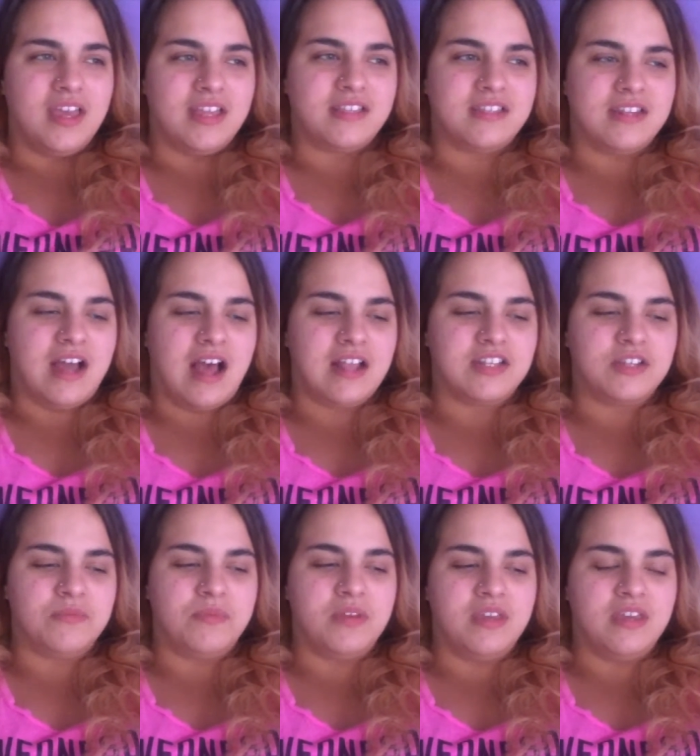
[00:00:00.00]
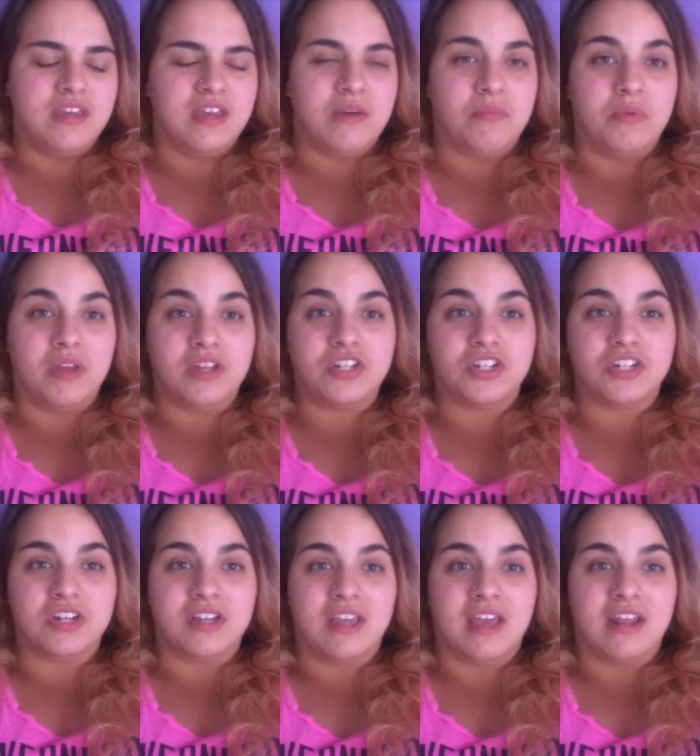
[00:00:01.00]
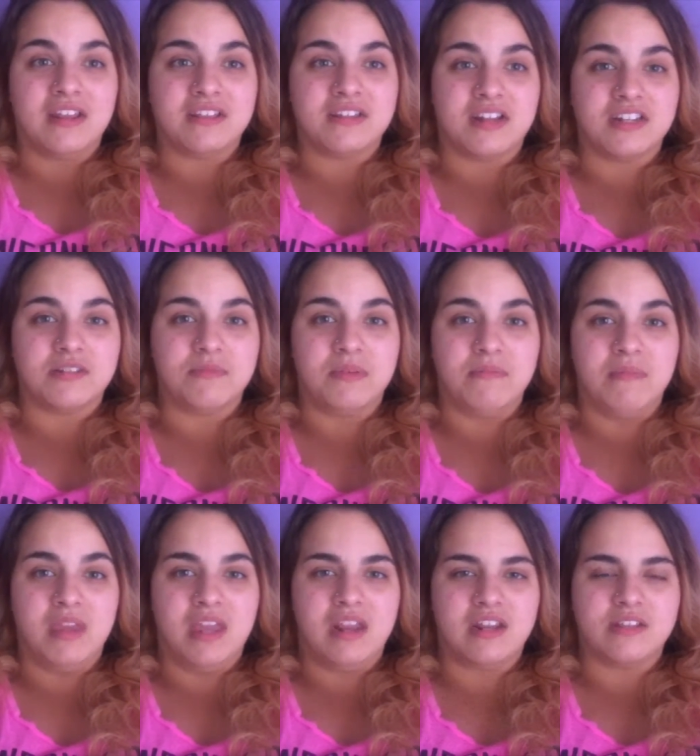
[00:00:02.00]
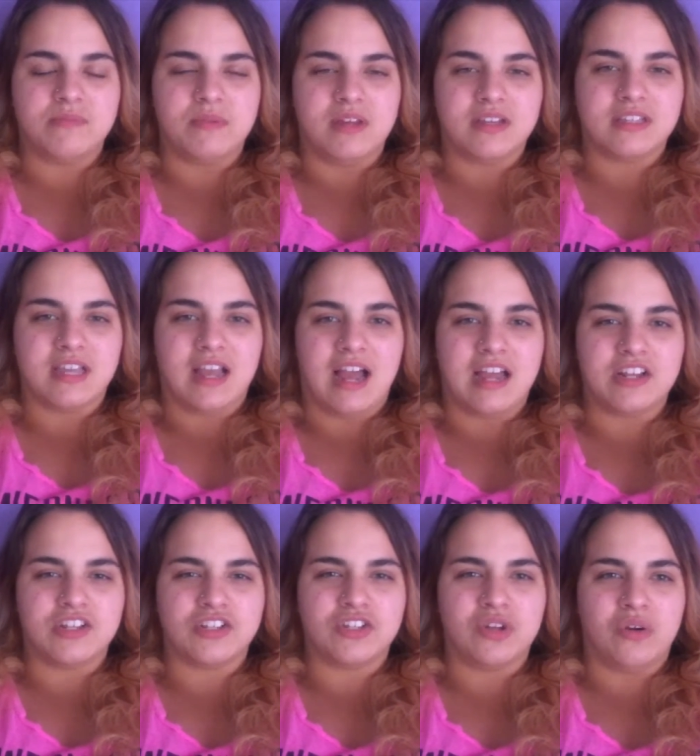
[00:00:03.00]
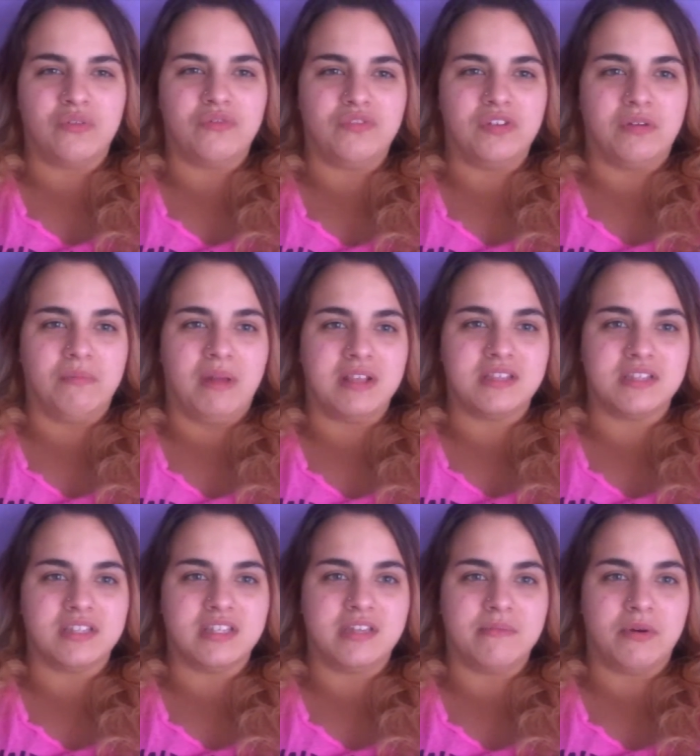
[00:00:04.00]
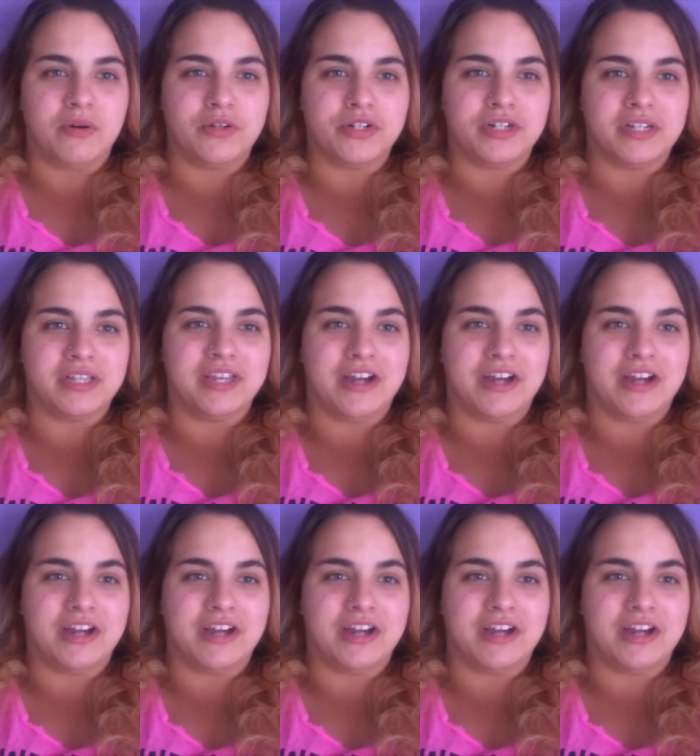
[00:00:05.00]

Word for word: it's not to be a bitch again it's not to be mean it's because like i just don't feel mentally emotionally